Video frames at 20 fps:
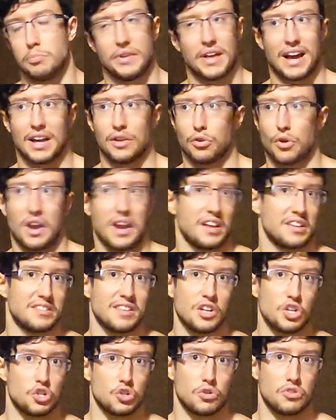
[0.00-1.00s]
behind the head
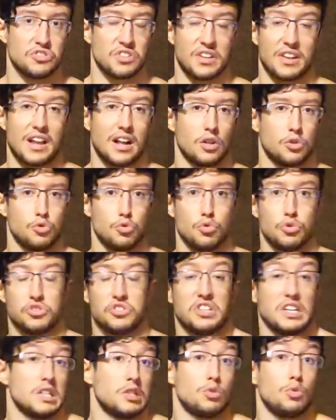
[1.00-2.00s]
extensions and I'll do
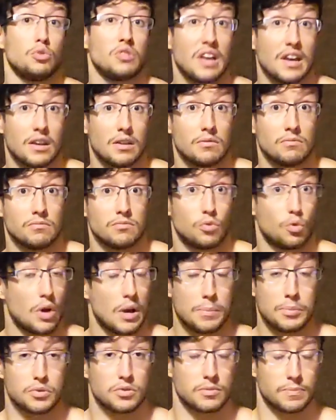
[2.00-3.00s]
6 to 10
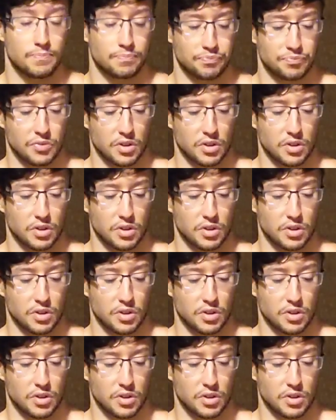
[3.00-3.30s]
reps,